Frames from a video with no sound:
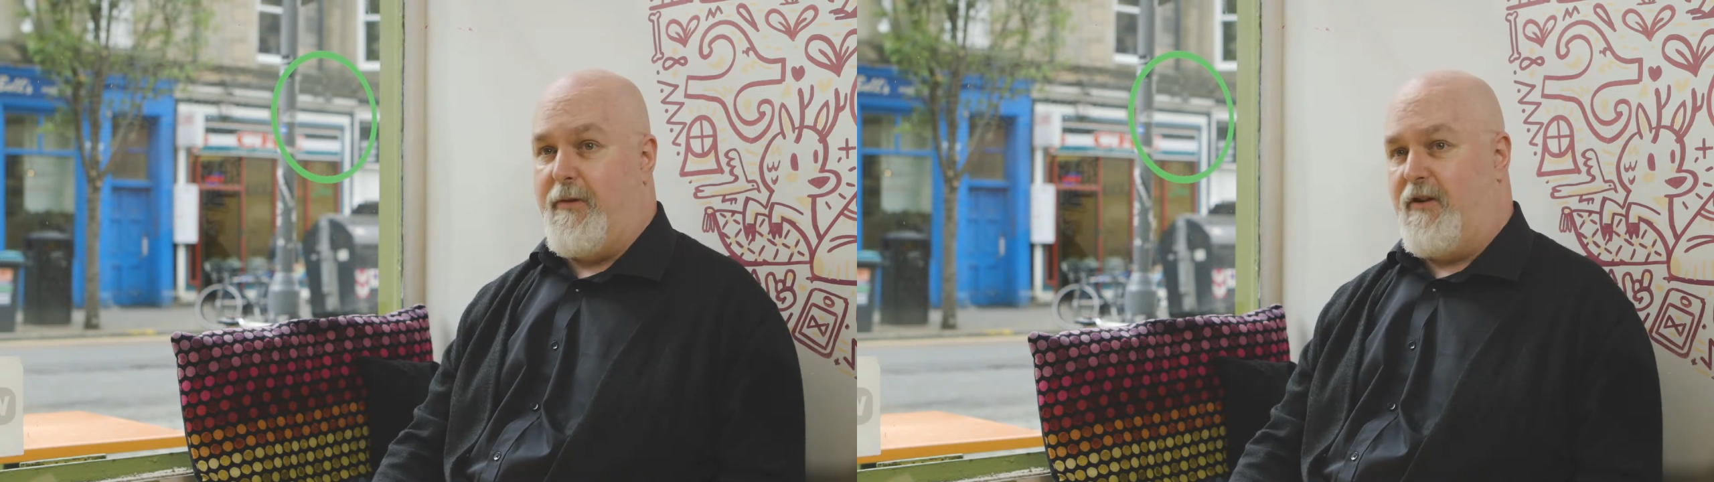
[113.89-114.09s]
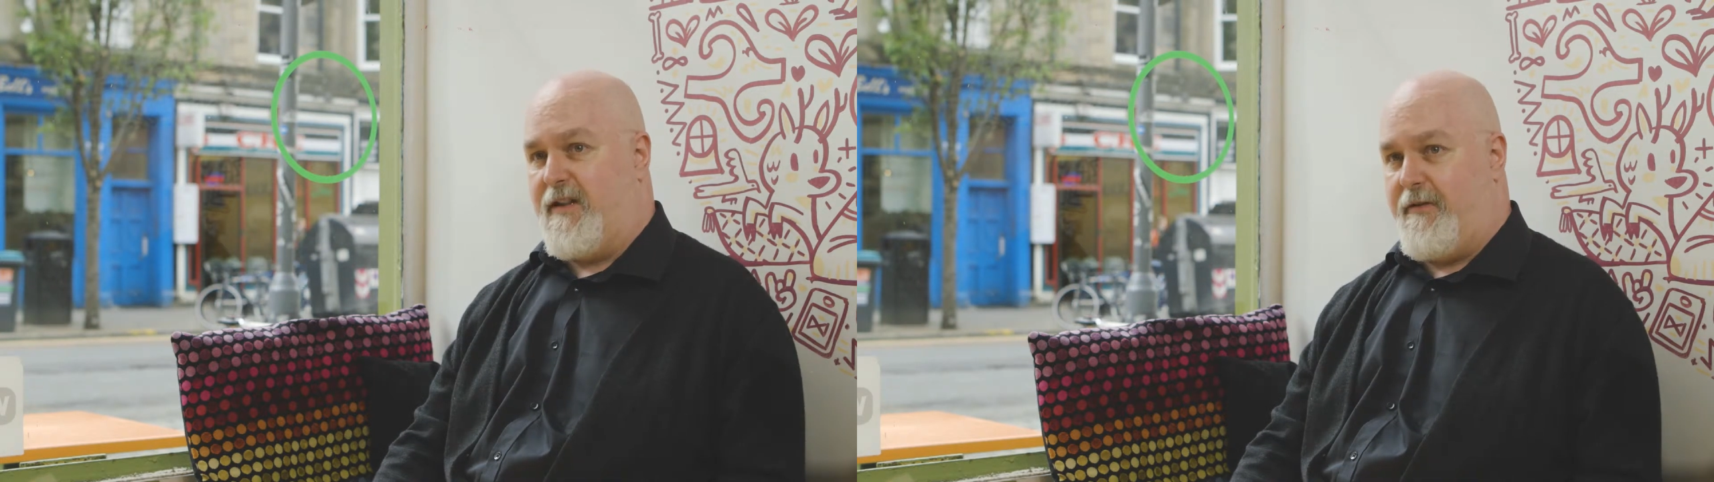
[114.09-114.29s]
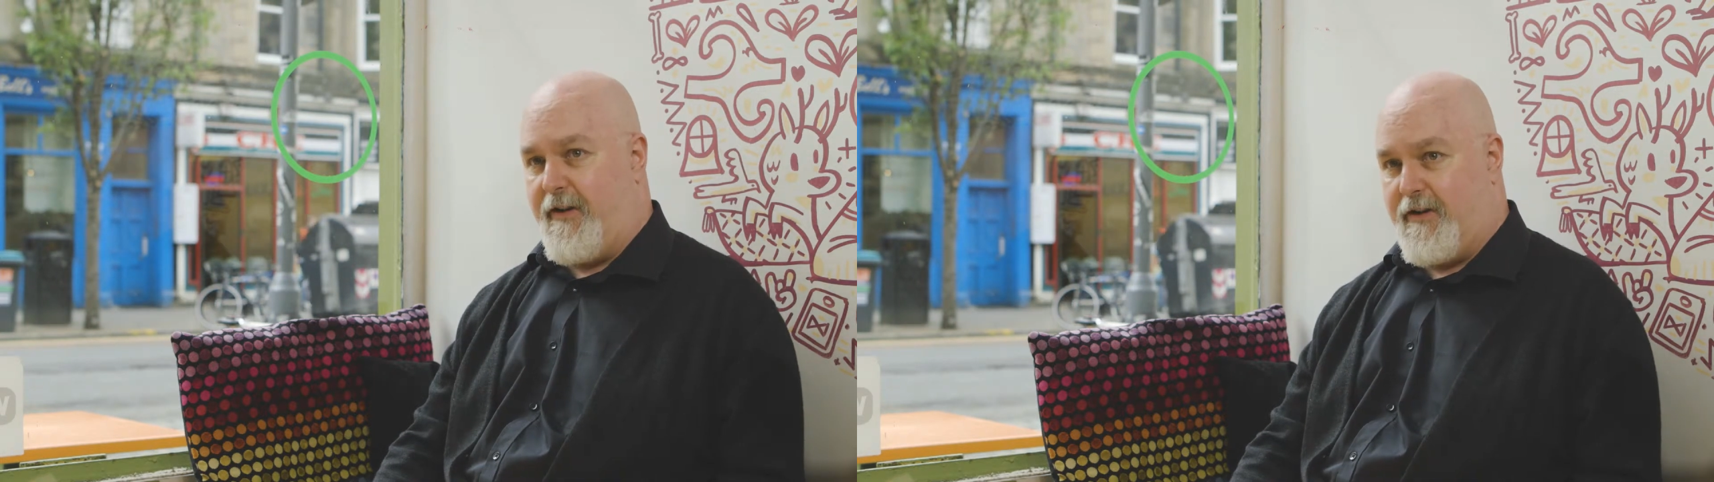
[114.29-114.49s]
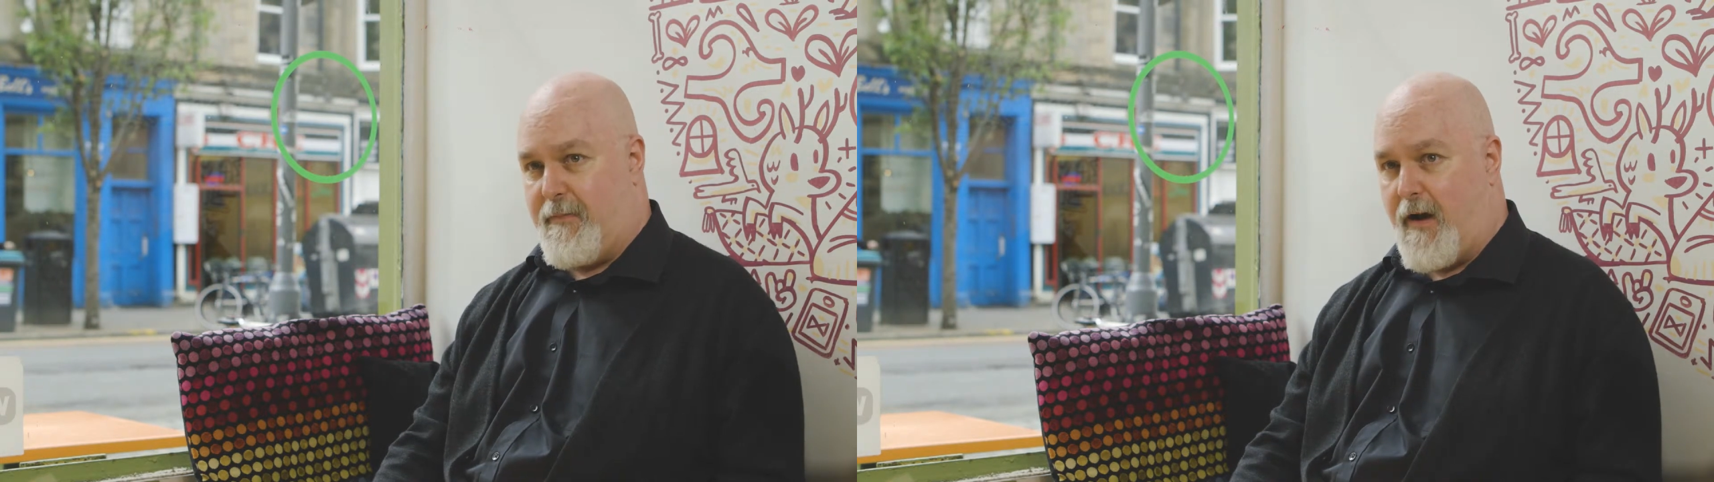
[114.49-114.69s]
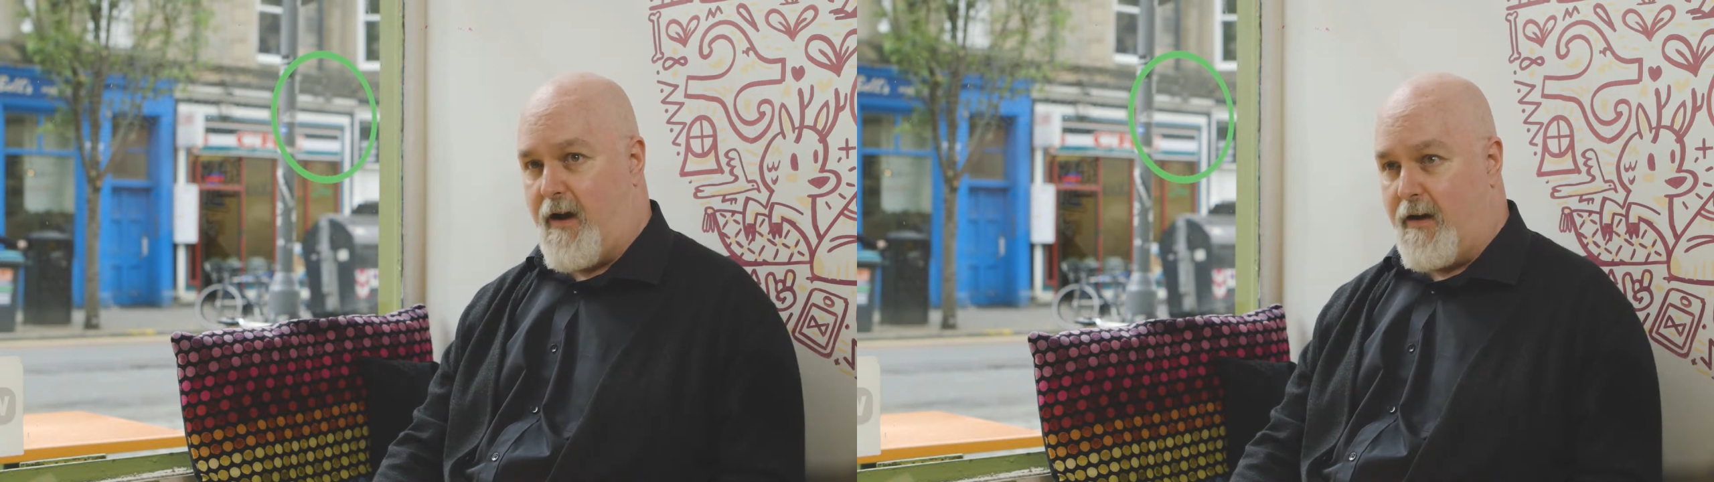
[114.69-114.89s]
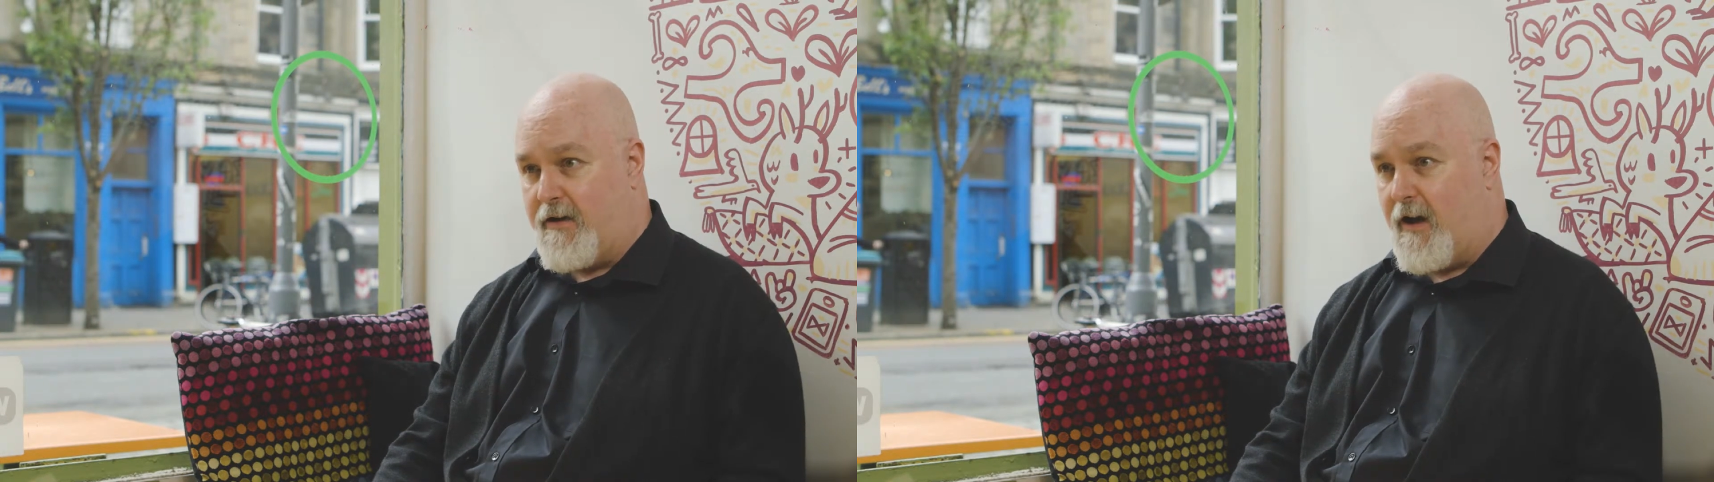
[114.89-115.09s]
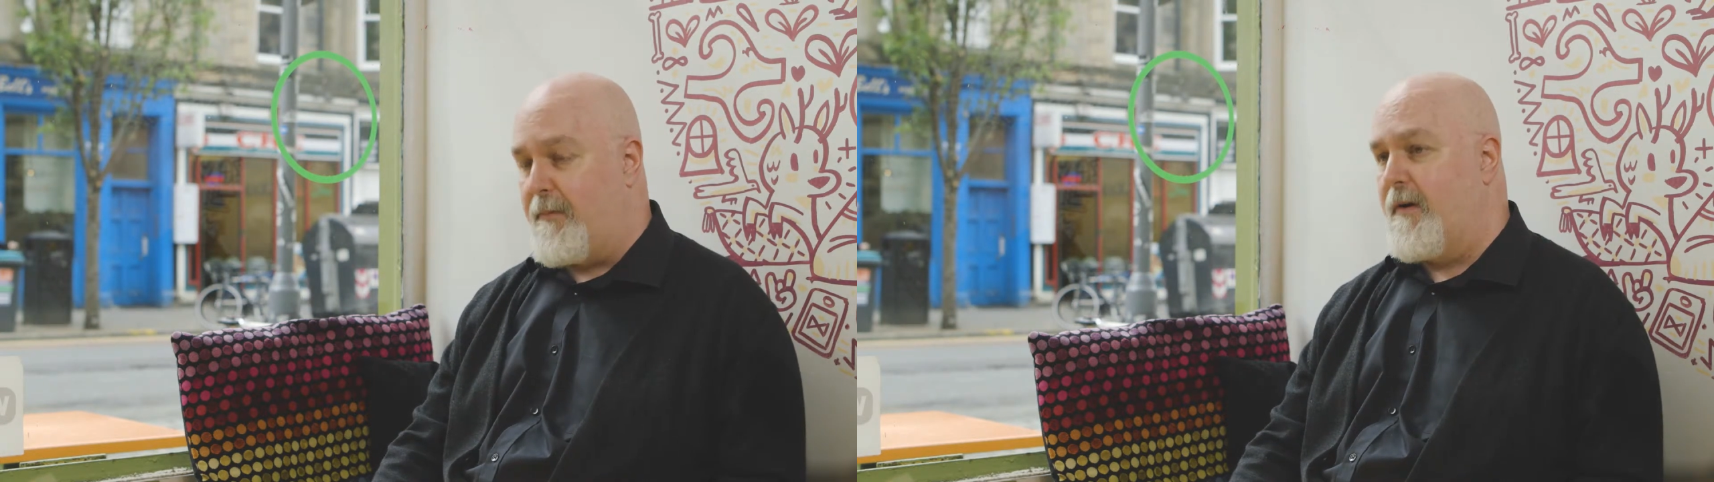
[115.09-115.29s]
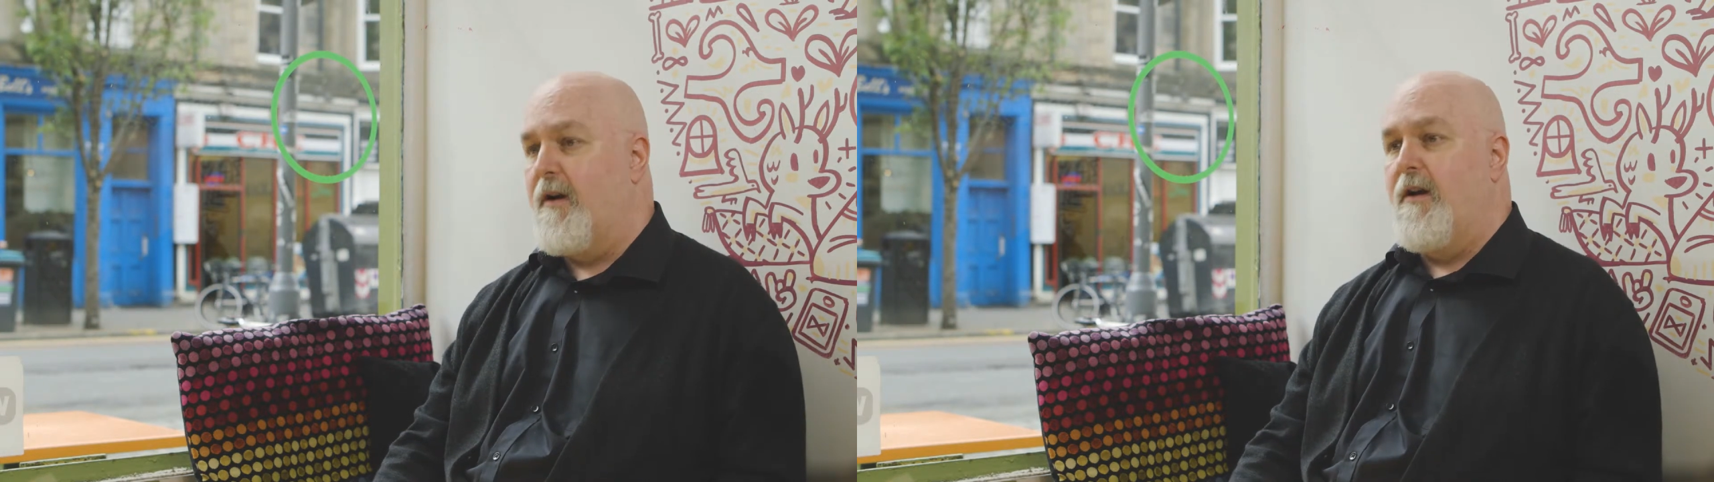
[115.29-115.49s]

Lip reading: because everything is parked up.